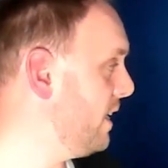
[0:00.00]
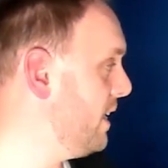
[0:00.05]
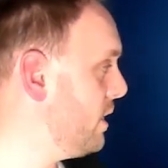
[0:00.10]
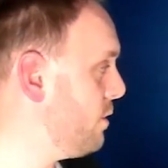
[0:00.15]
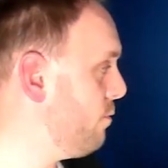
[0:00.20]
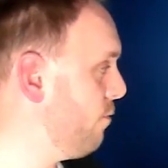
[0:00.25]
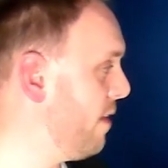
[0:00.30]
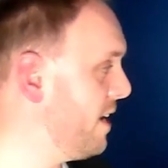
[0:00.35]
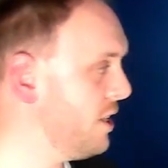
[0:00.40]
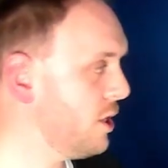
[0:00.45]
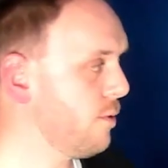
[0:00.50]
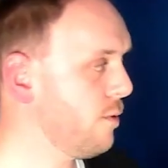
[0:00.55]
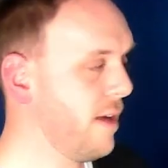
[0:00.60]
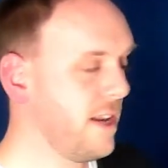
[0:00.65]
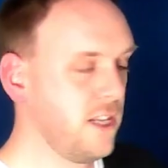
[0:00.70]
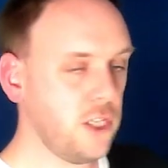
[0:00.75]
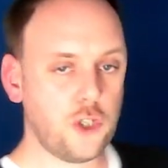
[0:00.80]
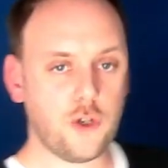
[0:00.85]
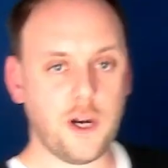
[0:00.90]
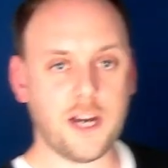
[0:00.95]
this
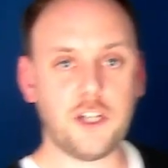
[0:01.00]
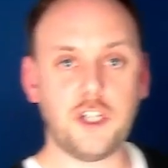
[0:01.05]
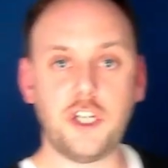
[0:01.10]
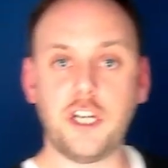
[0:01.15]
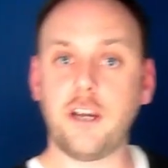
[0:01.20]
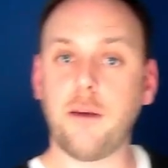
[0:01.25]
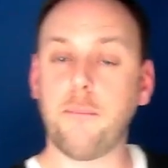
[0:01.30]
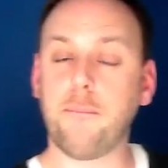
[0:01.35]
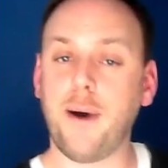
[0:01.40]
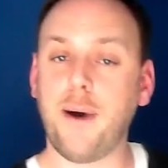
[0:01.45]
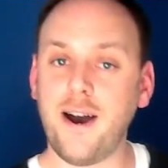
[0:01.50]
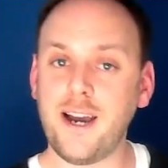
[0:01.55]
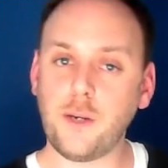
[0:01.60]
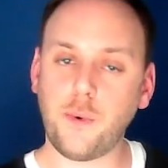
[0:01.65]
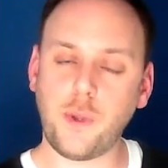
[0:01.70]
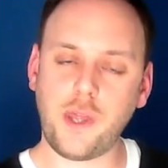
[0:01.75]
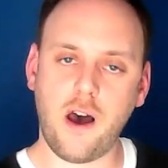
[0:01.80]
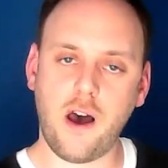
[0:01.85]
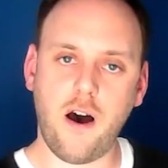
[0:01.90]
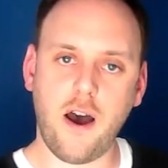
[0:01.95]
rent-to-rent strategy combined
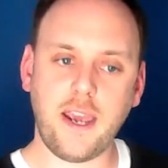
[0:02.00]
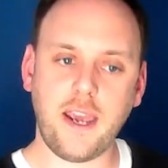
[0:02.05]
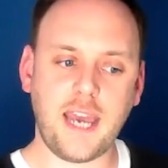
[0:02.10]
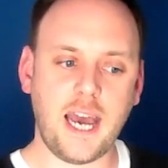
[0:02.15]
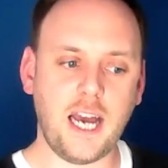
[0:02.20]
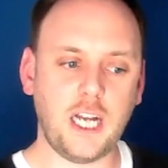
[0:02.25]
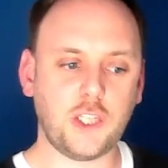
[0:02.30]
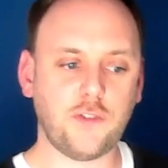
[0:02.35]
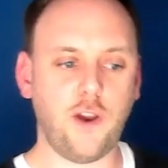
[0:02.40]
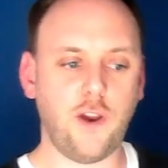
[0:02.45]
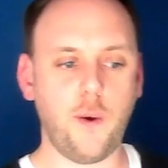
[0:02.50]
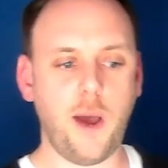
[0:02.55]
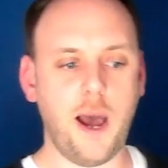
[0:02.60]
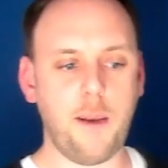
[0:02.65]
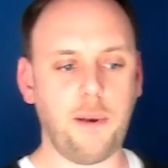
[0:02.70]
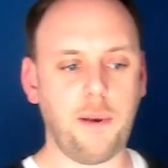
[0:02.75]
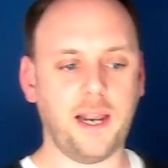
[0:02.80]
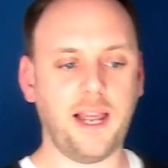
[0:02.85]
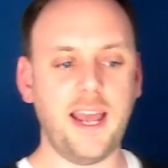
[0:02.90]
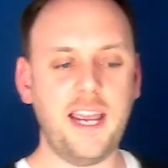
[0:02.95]
with a high cash flow
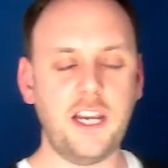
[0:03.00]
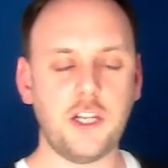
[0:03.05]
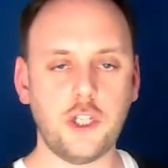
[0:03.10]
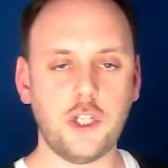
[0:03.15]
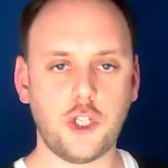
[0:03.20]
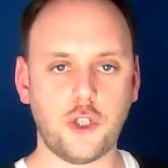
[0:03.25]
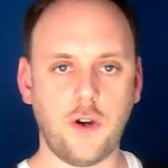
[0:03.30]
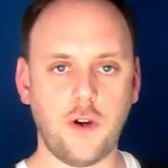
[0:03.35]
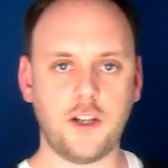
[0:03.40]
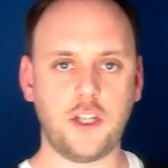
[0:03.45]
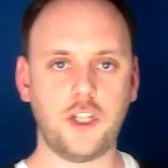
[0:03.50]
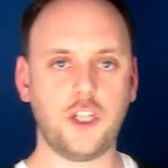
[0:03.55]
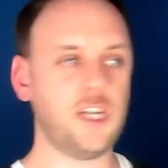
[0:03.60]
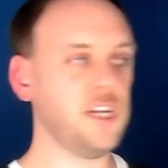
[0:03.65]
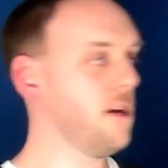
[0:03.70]
application strategy,